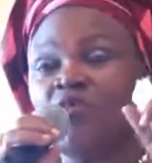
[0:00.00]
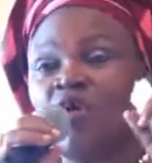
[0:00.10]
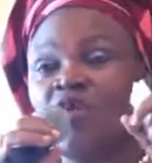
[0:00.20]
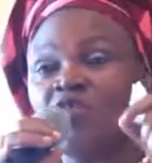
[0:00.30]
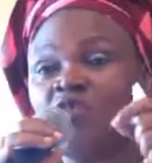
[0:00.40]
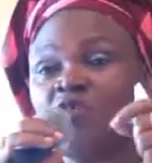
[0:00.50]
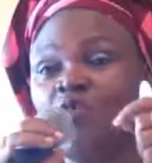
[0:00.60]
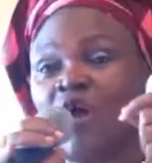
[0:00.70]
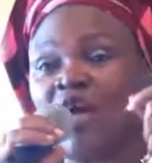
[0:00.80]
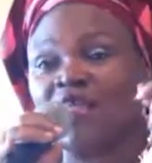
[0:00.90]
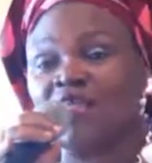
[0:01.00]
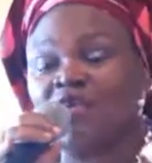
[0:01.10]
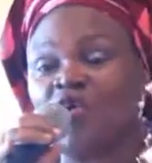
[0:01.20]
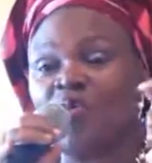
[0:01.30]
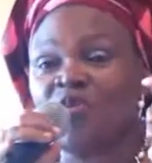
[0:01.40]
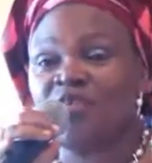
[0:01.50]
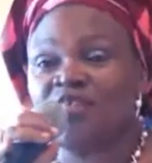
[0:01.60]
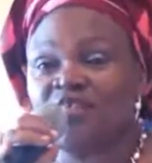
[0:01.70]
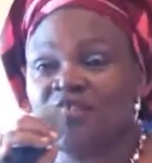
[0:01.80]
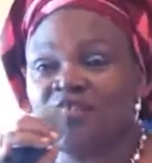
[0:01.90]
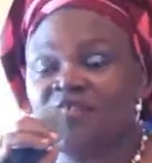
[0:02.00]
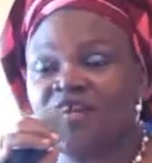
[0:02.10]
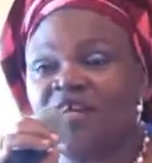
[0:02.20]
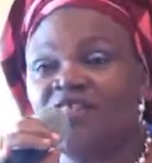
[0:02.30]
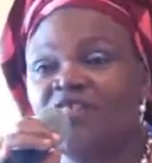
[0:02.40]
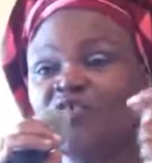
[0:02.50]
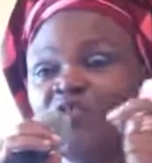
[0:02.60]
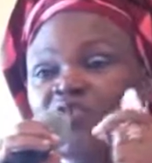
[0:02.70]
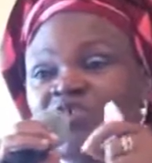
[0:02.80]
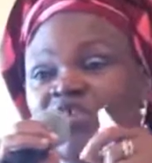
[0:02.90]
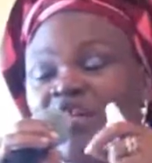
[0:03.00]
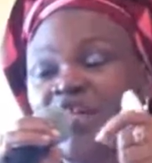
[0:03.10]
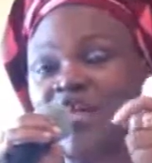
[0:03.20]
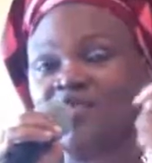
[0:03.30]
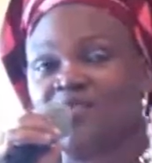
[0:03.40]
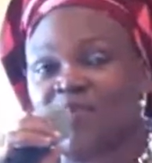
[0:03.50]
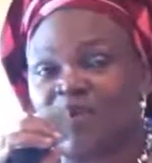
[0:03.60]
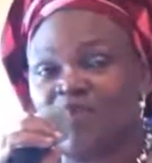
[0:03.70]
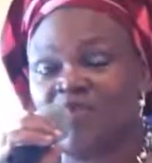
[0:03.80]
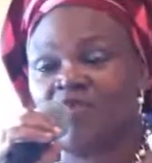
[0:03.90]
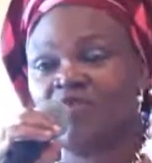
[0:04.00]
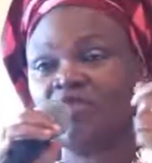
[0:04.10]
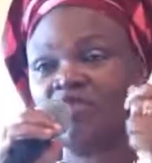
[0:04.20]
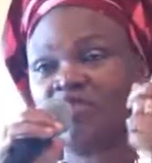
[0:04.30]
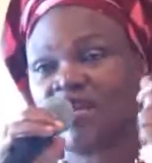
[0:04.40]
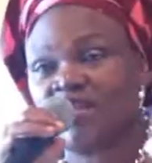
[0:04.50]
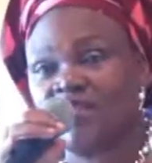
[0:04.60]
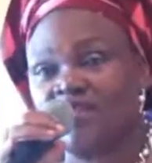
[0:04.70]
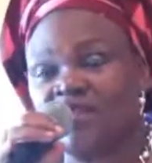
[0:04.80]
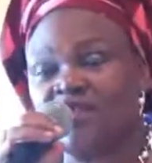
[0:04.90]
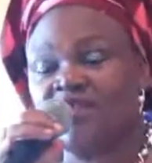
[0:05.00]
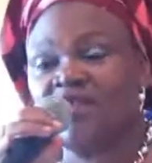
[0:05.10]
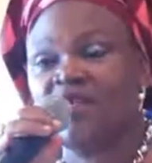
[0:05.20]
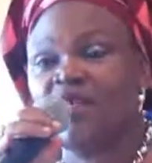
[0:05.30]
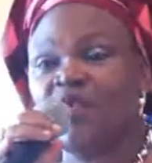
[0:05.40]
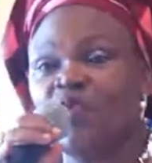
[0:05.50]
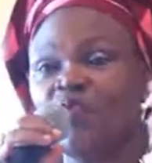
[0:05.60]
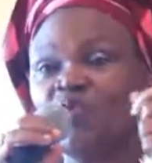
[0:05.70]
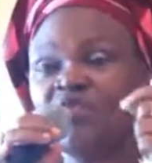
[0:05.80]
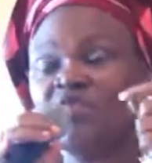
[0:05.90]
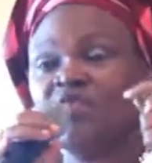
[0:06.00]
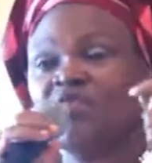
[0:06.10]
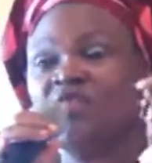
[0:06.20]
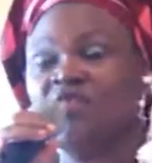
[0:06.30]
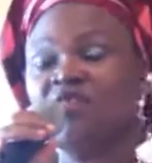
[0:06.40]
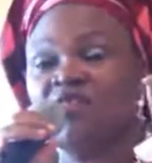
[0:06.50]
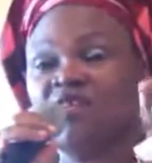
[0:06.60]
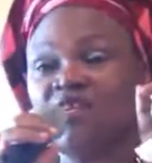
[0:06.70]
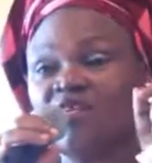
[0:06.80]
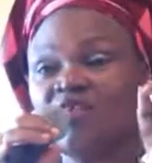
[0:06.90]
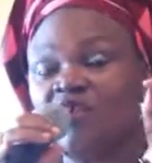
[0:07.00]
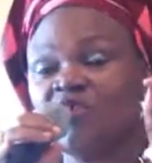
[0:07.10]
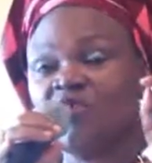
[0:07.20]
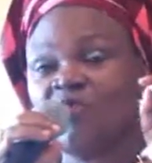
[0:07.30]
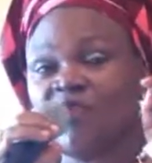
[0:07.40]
we also look at the communities and the social aspects of the society, which is also